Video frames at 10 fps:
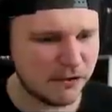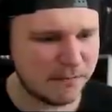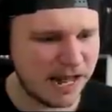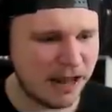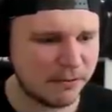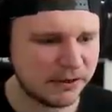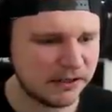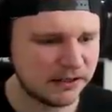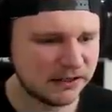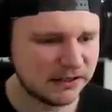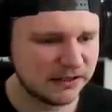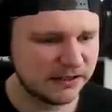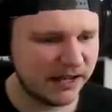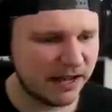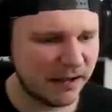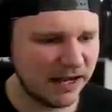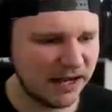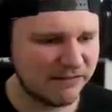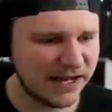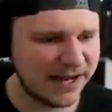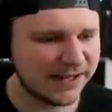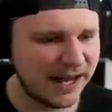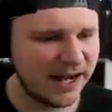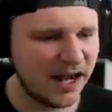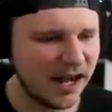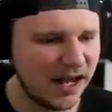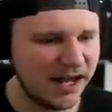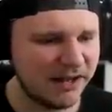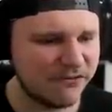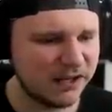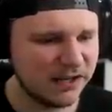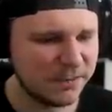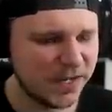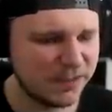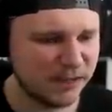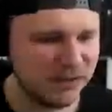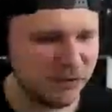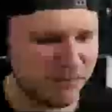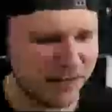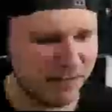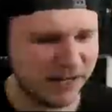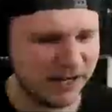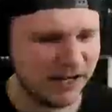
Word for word: the map. Damn, I love that. I love being below the map. I